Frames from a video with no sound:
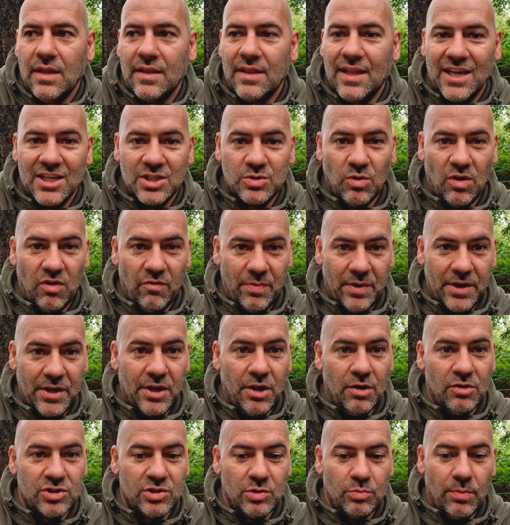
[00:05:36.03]
that's what I've been
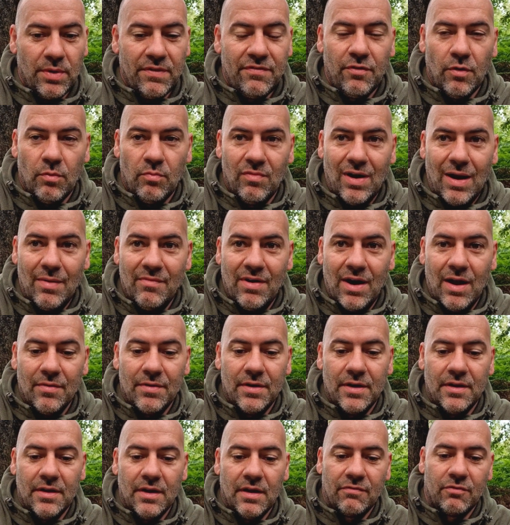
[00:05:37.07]
using my thumb wrap
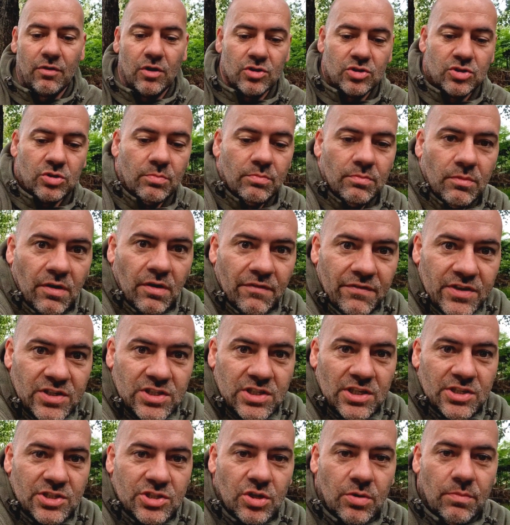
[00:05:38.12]
round, and I've got
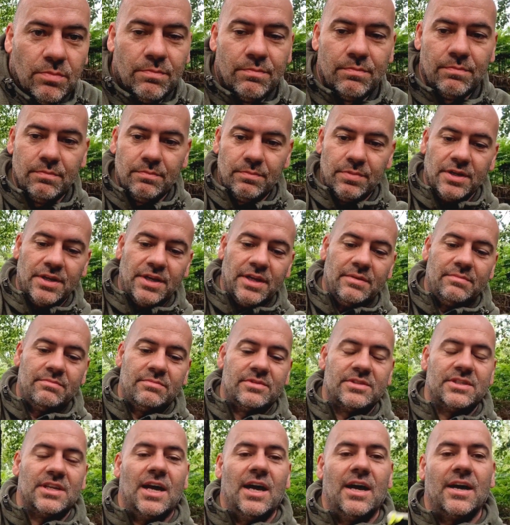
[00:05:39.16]
obviously some bloody
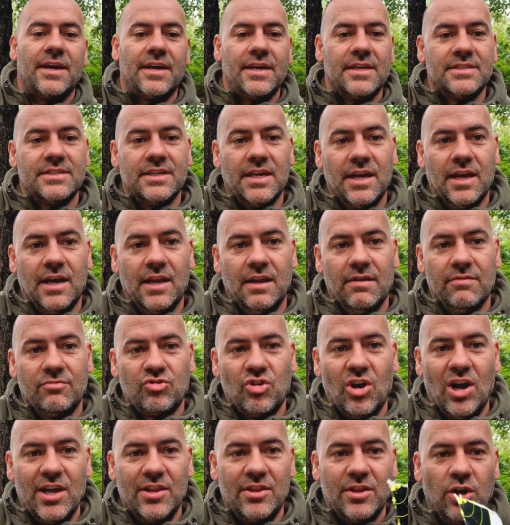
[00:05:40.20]
targets here, and I've
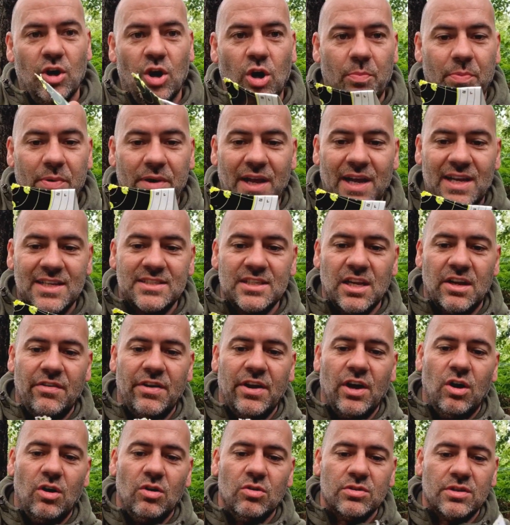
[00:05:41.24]
tried the open
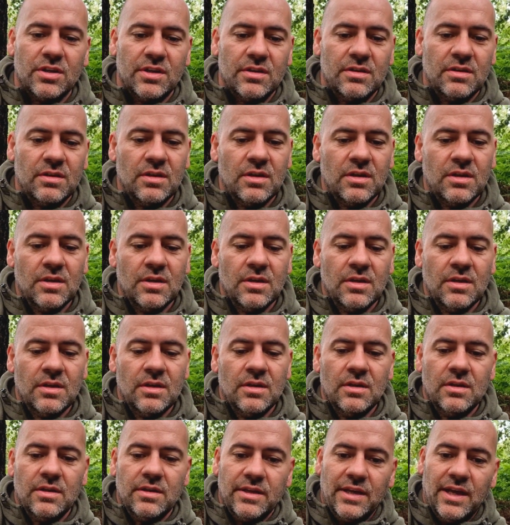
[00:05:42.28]
artillery hold, and
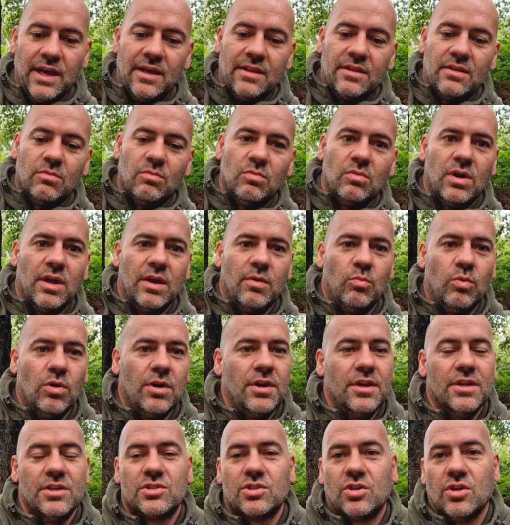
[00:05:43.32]
yeah, it
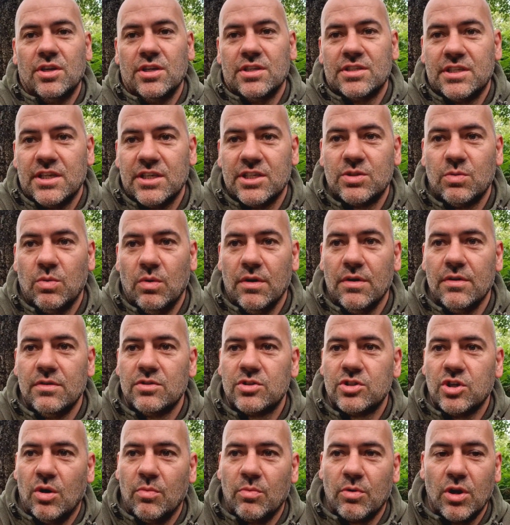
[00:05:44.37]
weren't as good as this one.
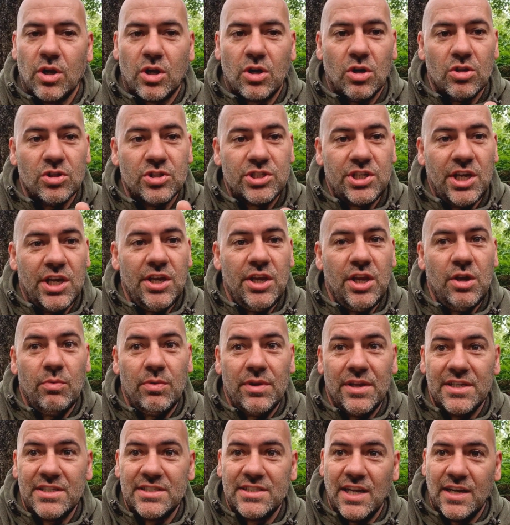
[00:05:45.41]
So I'm going to continue
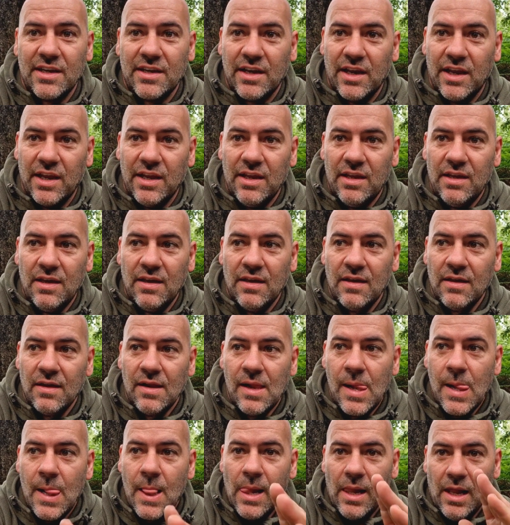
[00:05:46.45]
with this technique
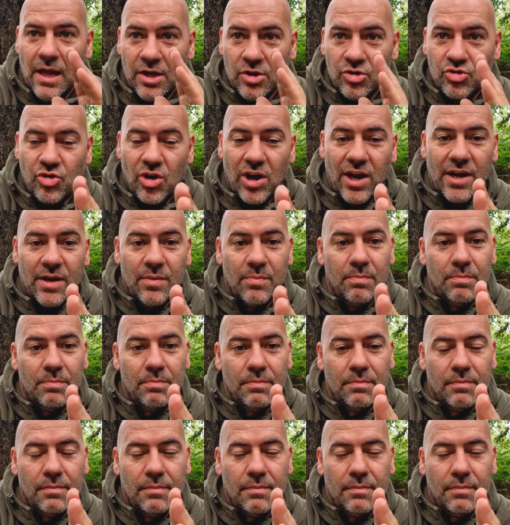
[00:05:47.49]
and try and